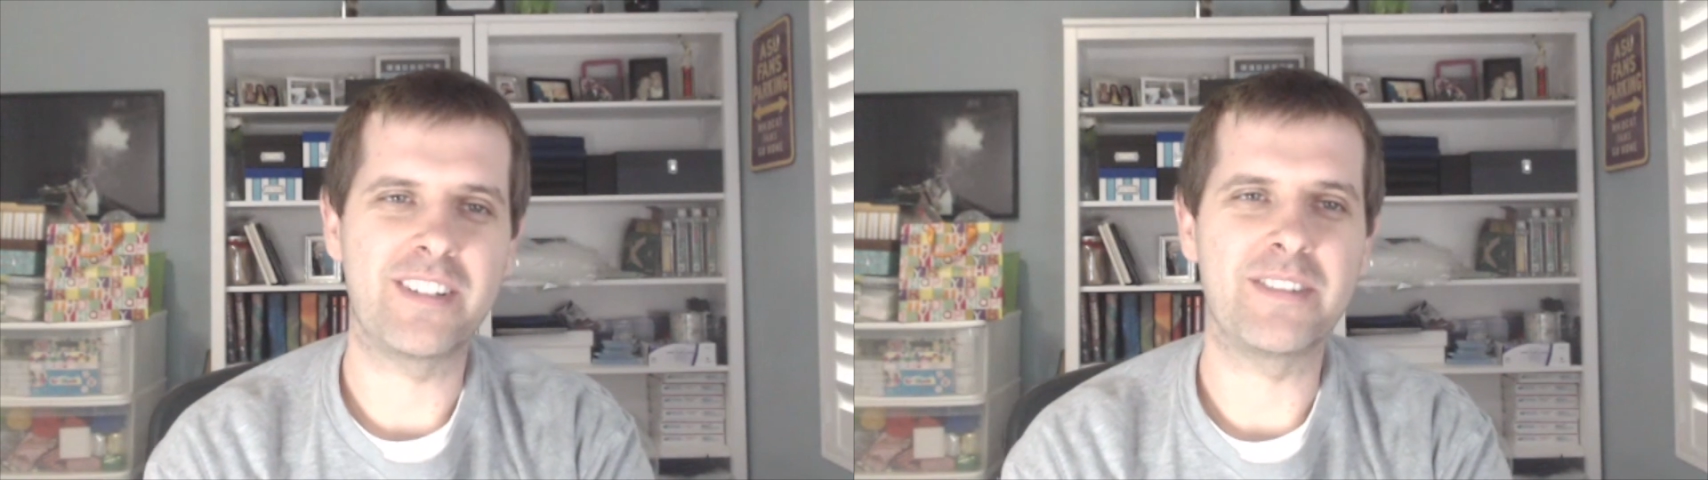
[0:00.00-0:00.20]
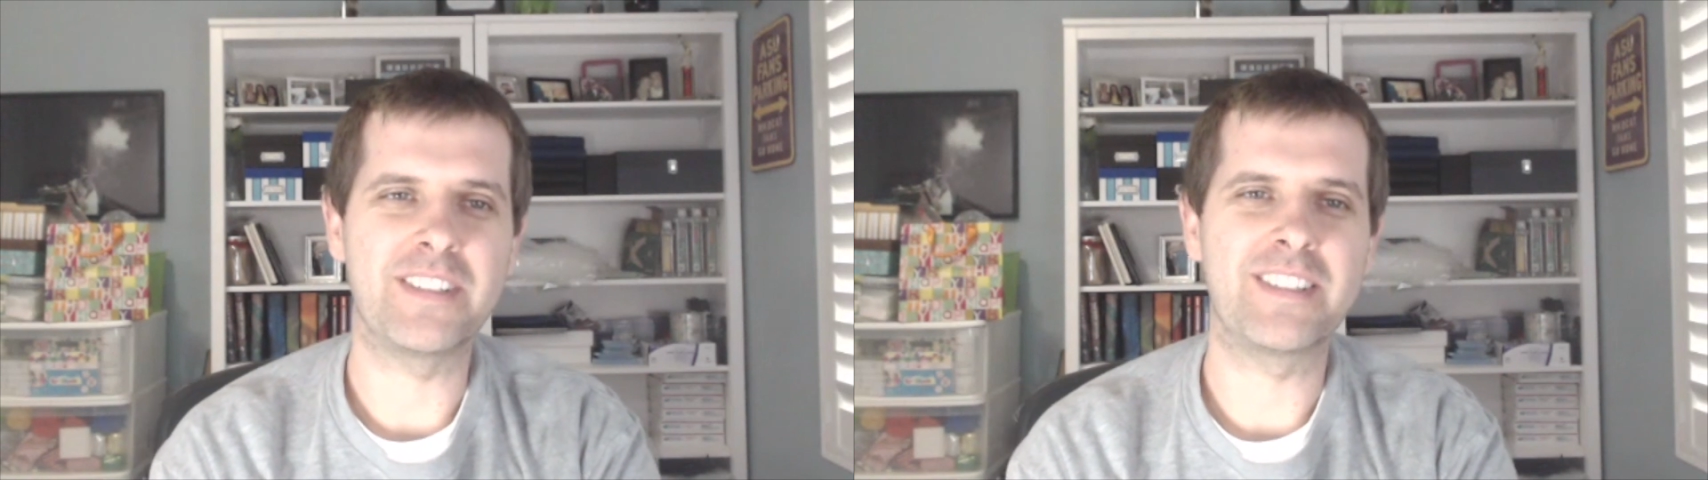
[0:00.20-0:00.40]

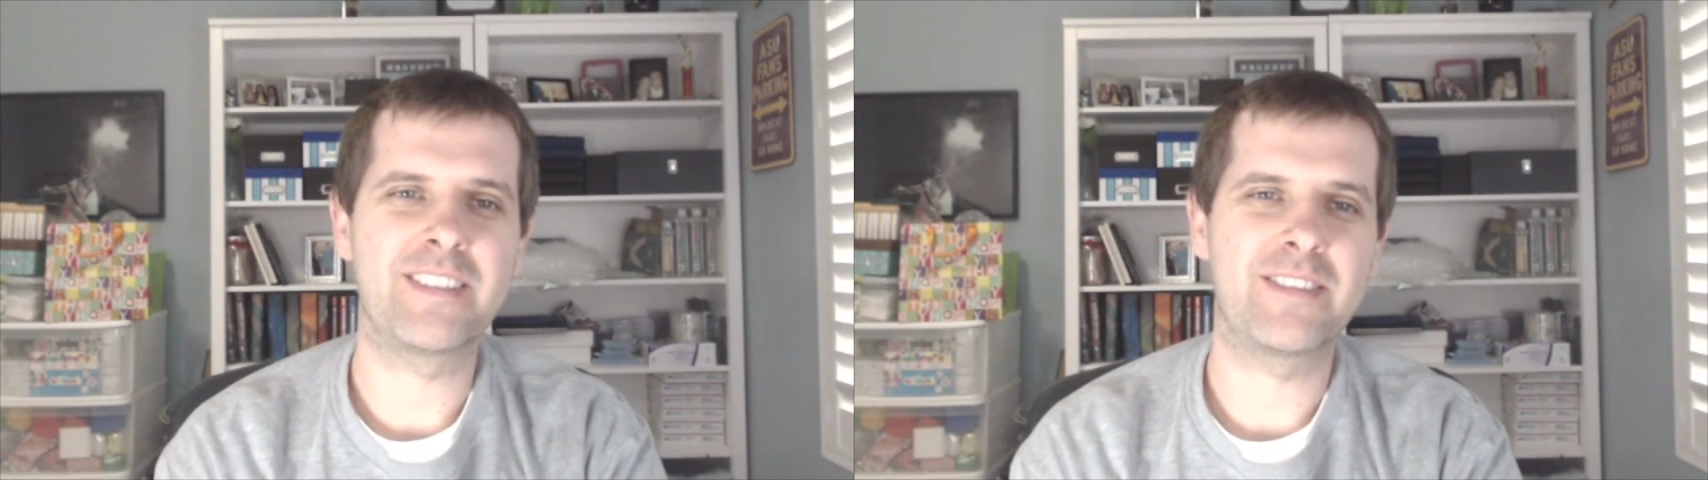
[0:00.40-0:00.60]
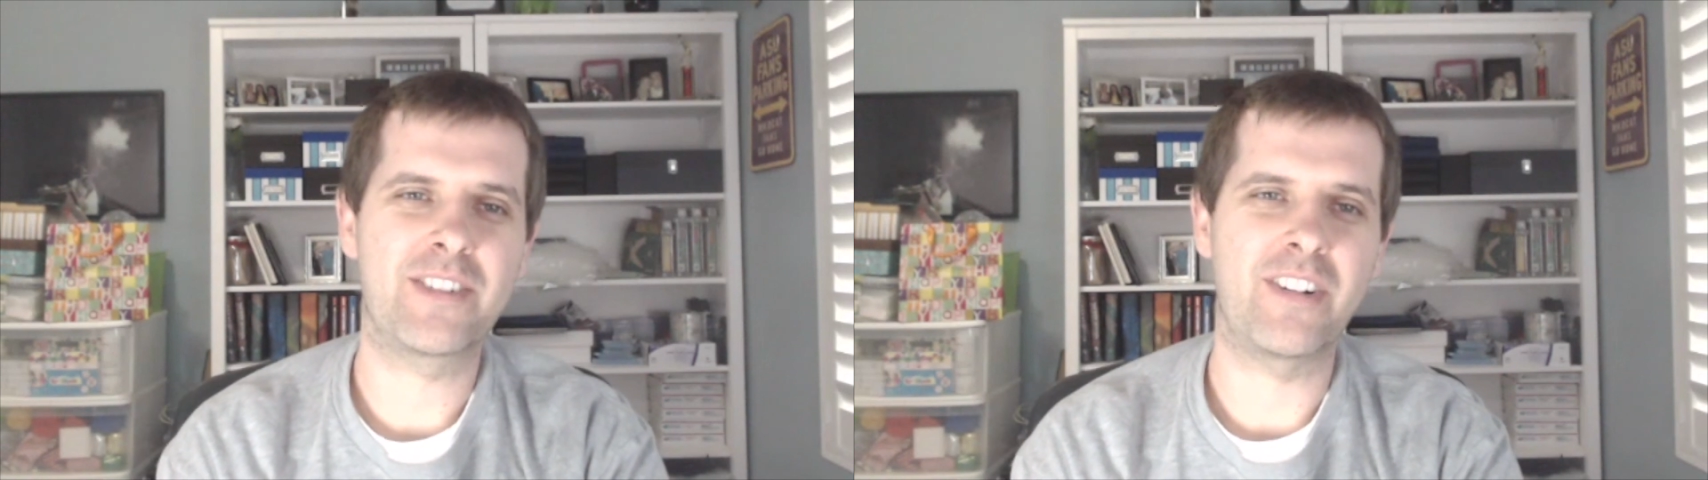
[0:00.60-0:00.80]
that would
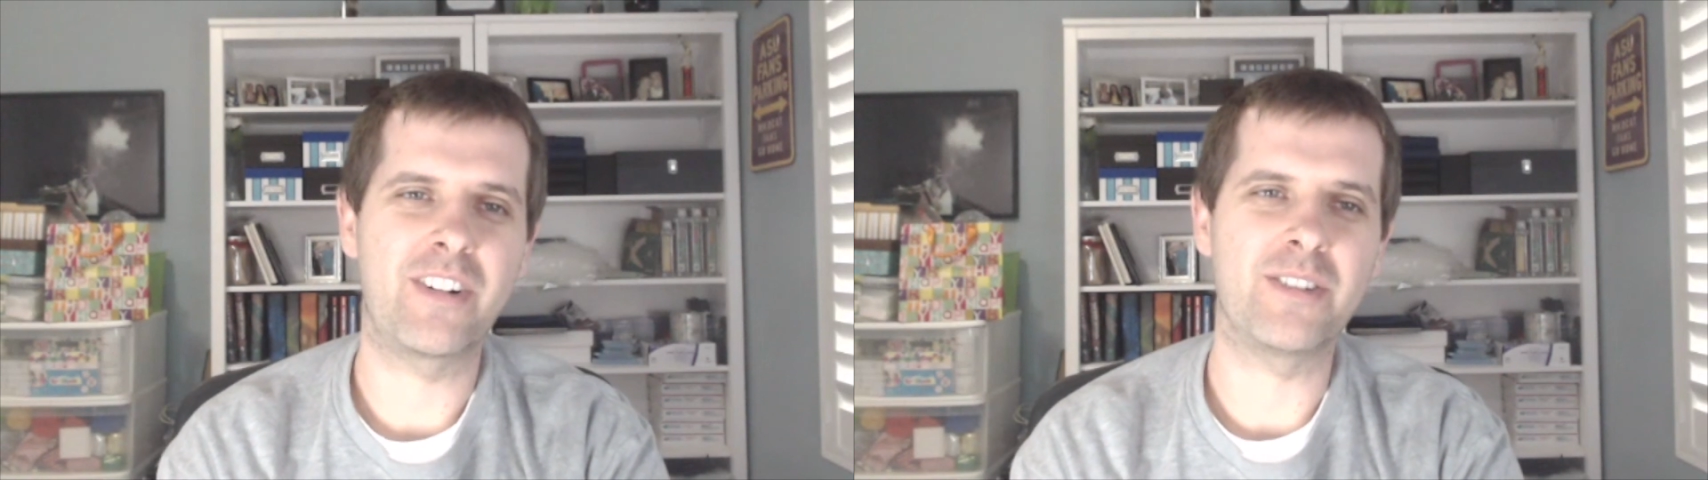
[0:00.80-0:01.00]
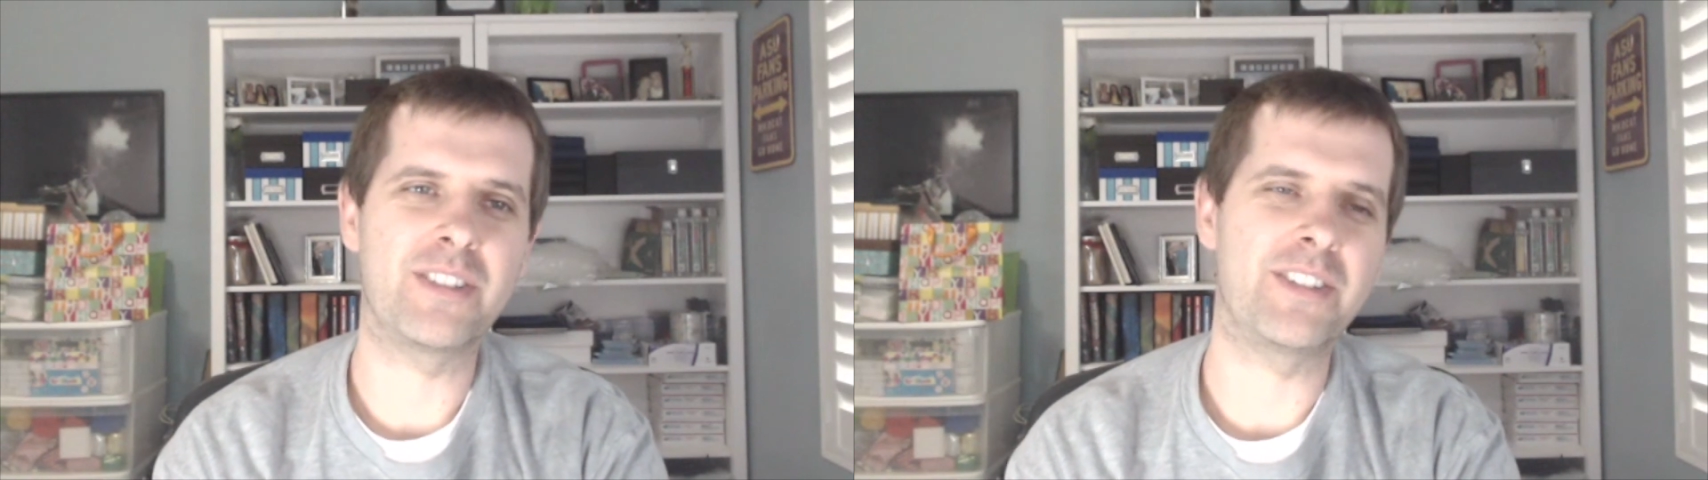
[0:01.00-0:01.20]

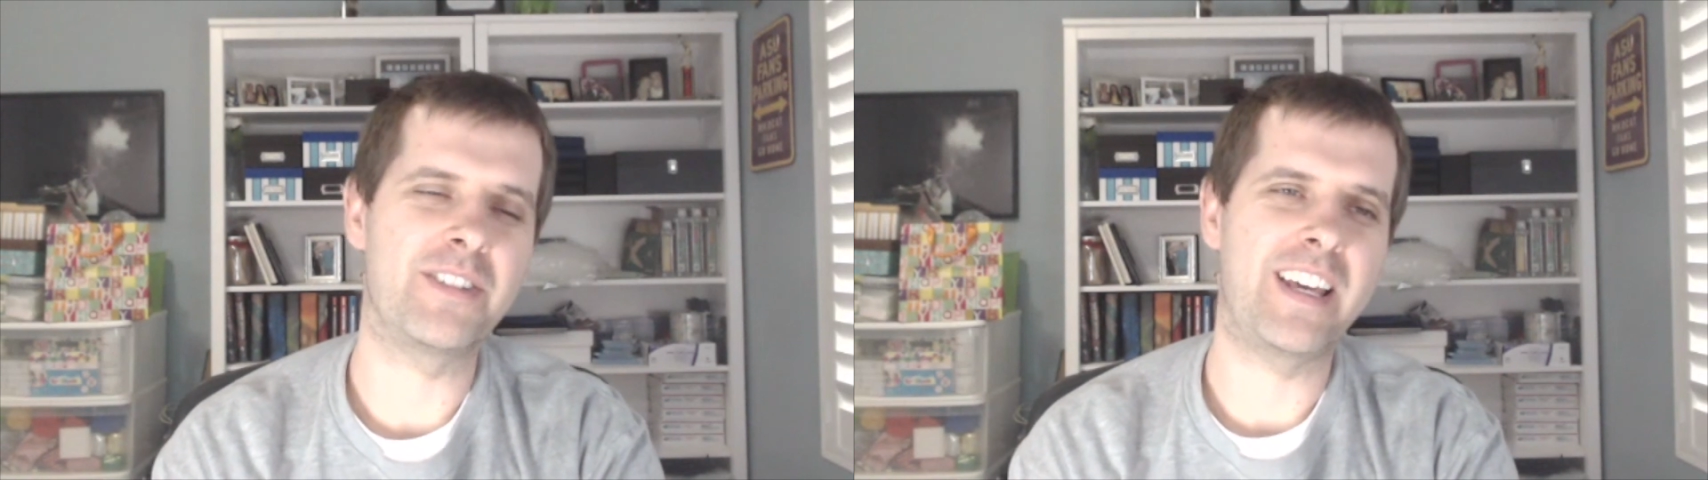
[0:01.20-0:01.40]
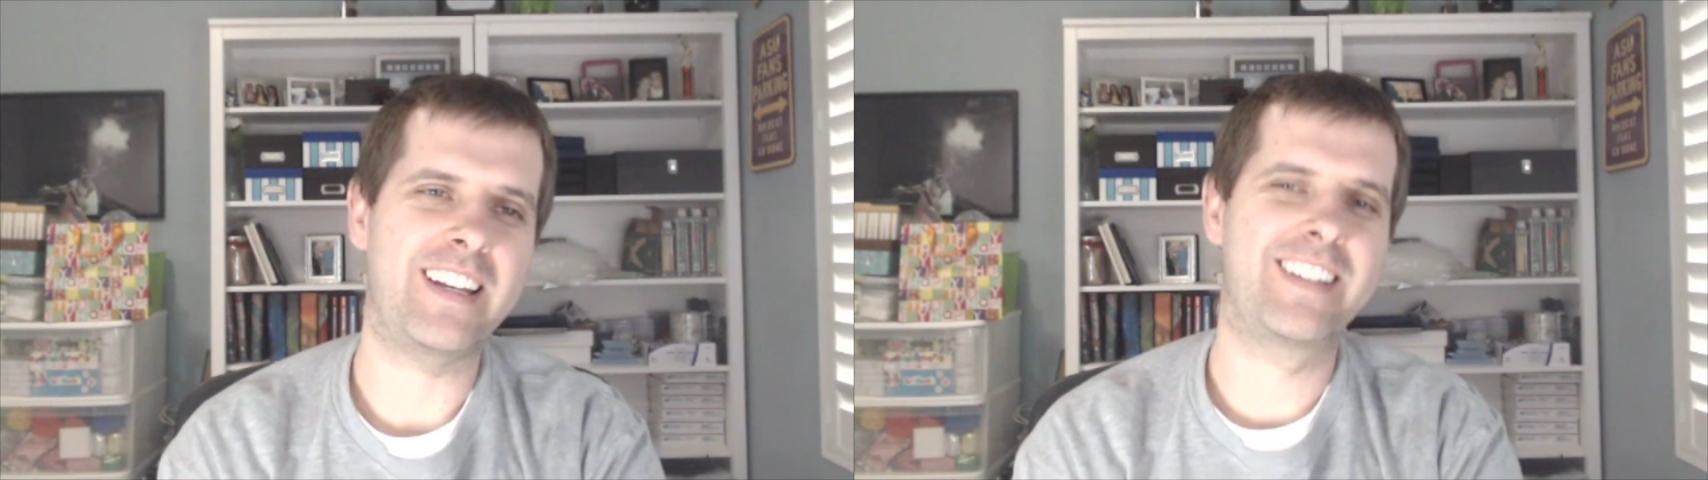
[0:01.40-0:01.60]
struggle to do
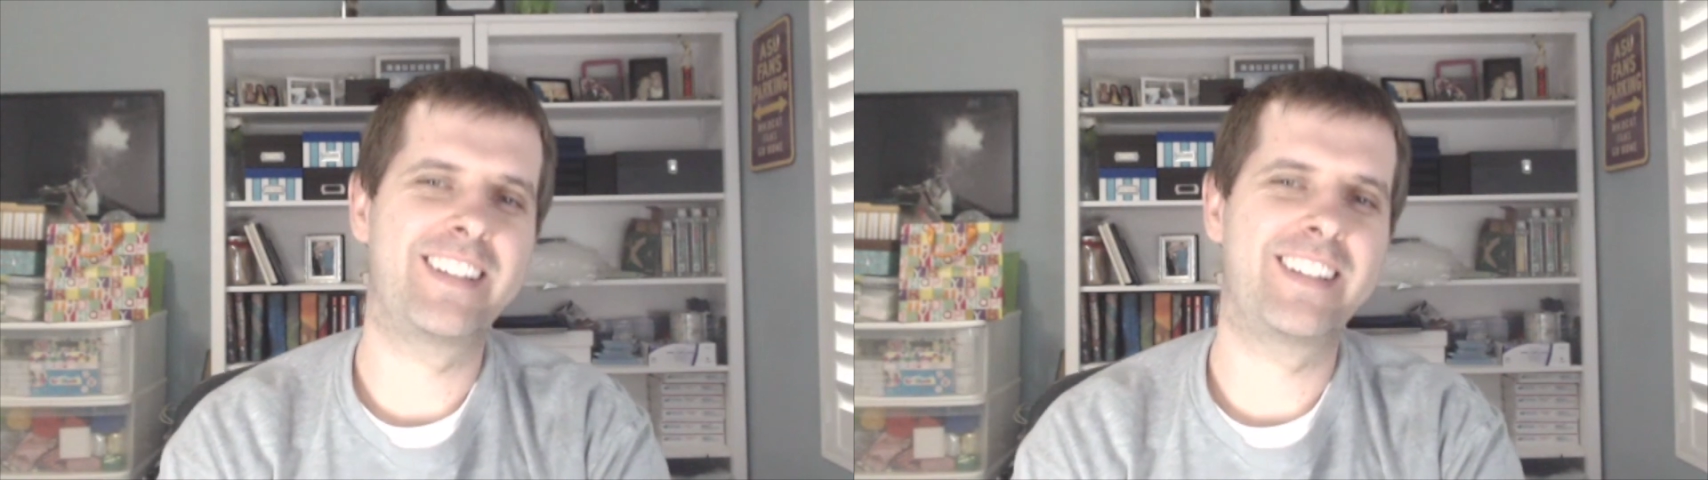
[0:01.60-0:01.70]
that.